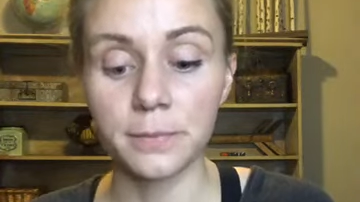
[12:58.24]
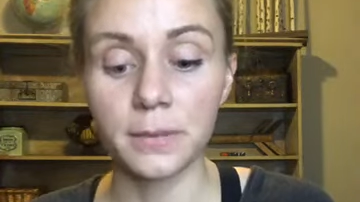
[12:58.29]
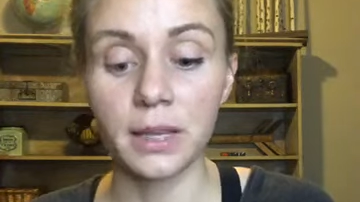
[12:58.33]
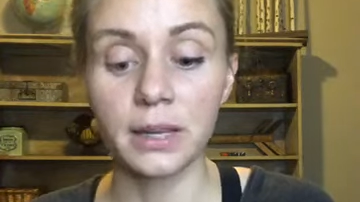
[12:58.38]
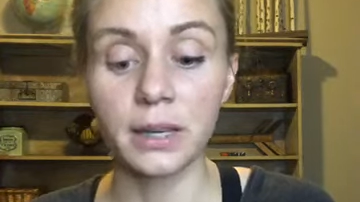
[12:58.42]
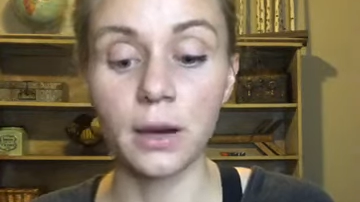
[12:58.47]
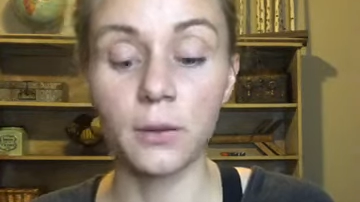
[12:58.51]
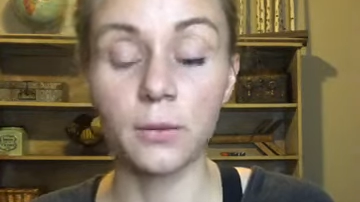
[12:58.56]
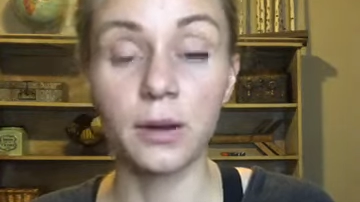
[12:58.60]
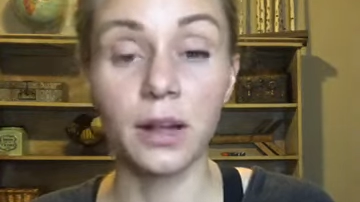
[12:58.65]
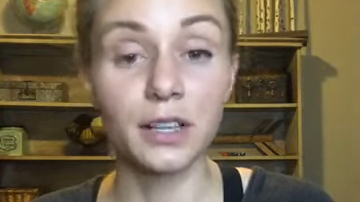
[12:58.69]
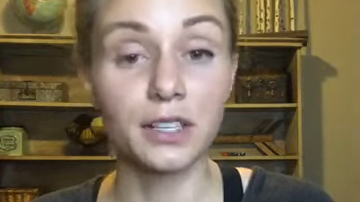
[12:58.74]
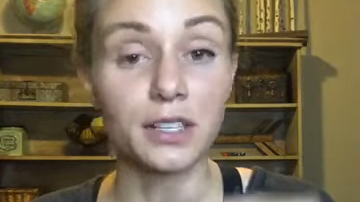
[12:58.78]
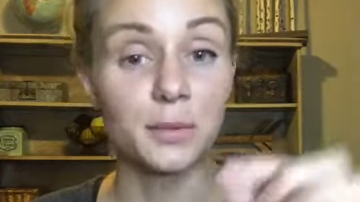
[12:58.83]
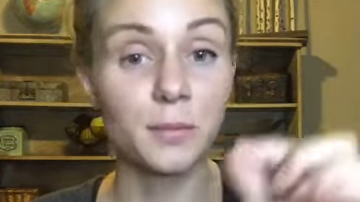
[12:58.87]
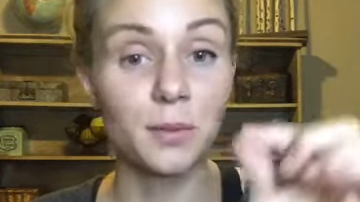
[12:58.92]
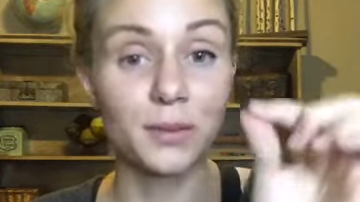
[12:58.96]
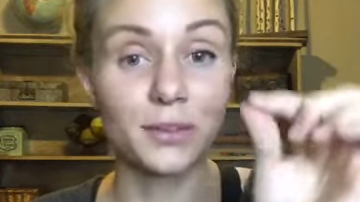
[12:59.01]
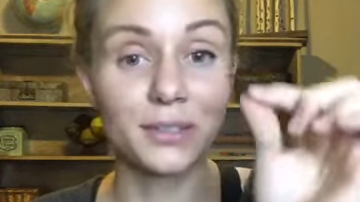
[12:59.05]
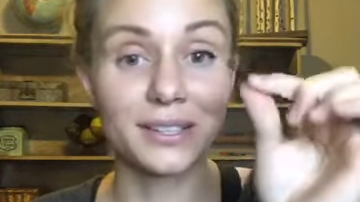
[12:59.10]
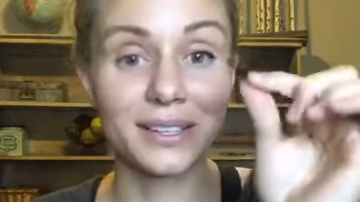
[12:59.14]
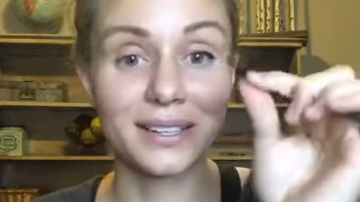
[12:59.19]
now we're not
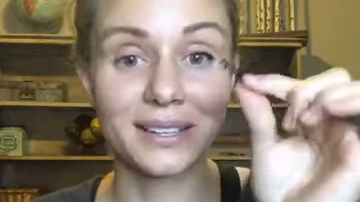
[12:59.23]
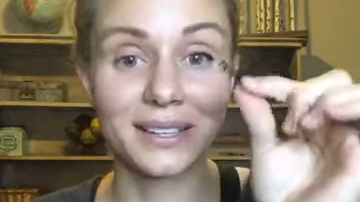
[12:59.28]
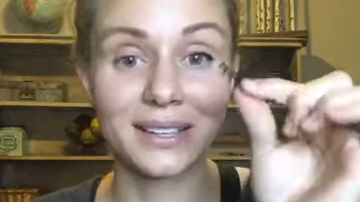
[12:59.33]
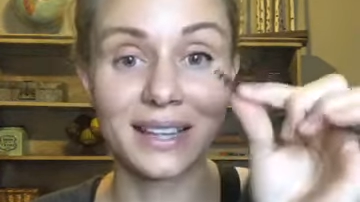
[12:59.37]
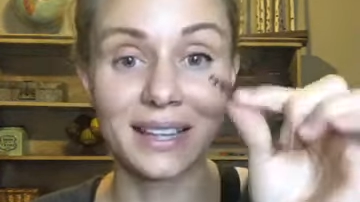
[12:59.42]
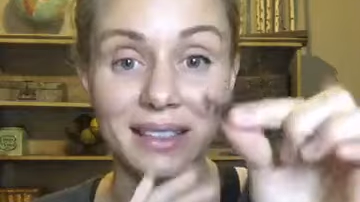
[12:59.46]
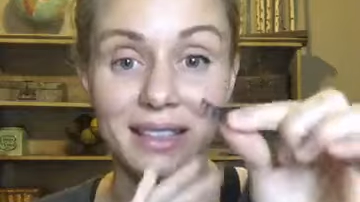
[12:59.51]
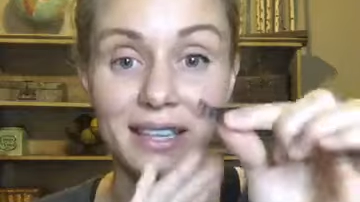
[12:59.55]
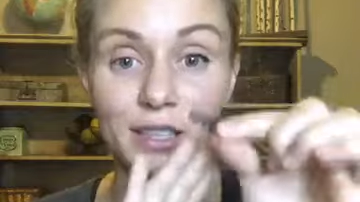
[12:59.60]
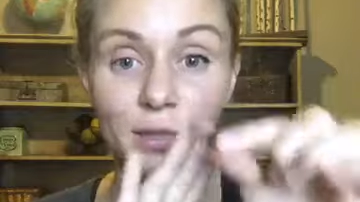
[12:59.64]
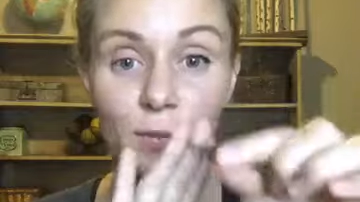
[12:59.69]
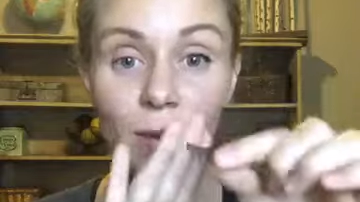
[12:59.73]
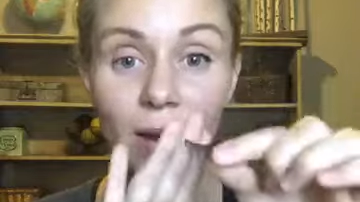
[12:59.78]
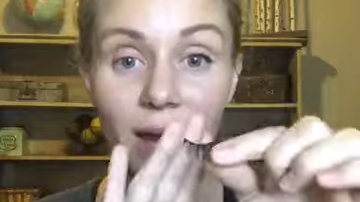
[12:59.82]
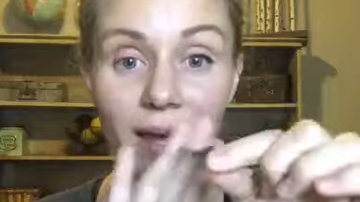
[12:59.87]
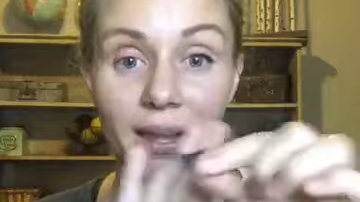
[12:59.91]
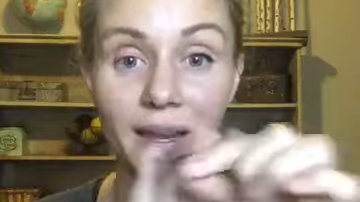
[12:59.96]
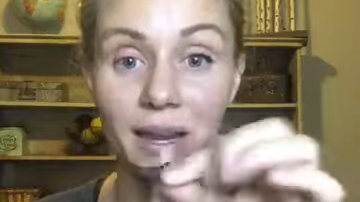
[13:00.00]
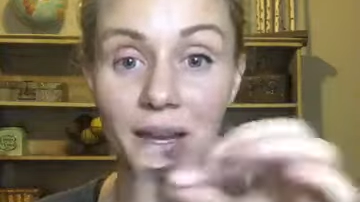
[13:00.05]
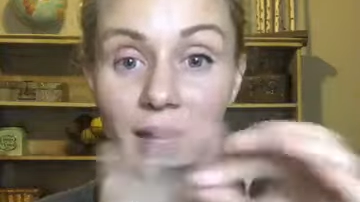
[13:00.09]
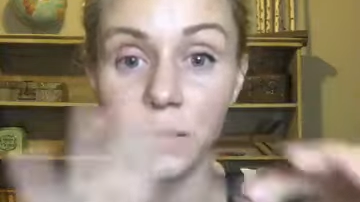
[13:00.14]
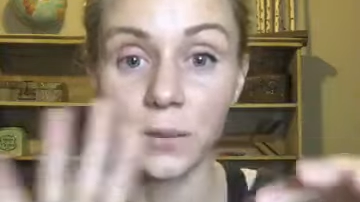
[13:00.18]
supposed to get these wet
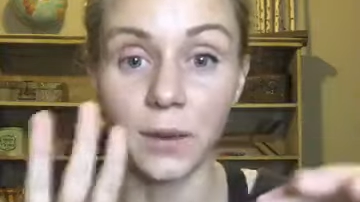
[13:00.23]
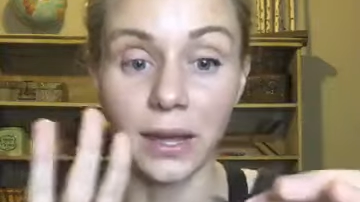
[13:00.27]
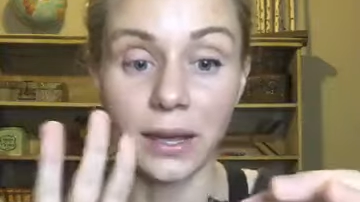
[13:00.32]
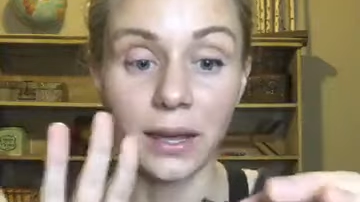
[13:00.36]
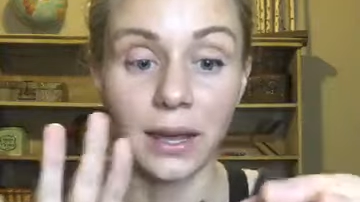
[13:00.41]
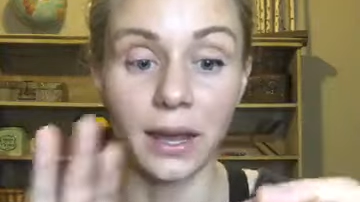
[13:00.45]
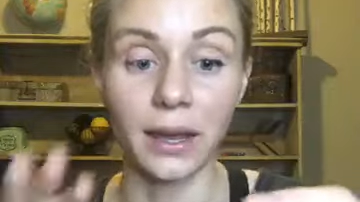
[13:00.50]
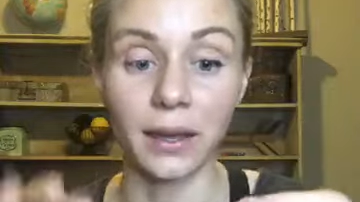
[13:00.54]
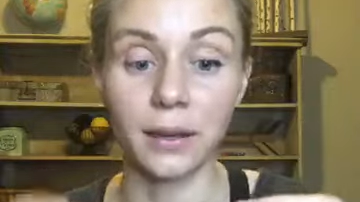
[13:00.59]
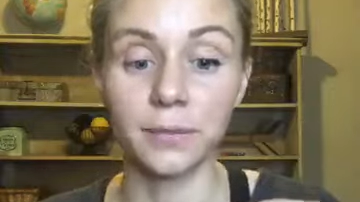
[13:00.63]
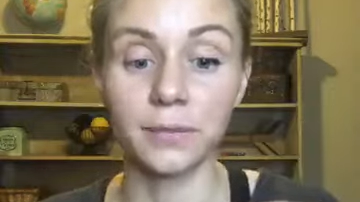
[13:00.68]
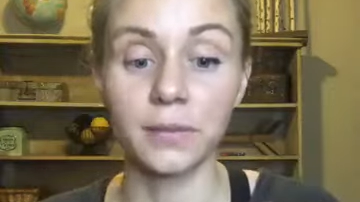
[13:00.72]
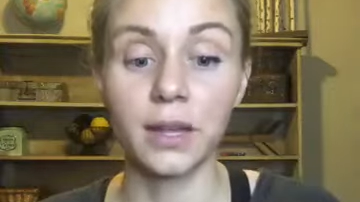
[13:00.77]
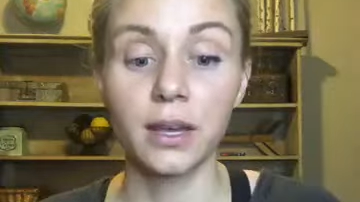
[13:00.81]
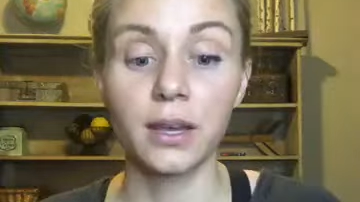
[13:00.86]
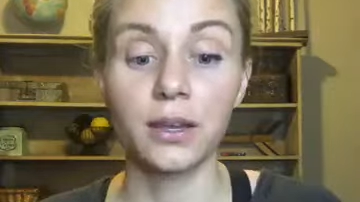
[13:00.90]
in any way, okay?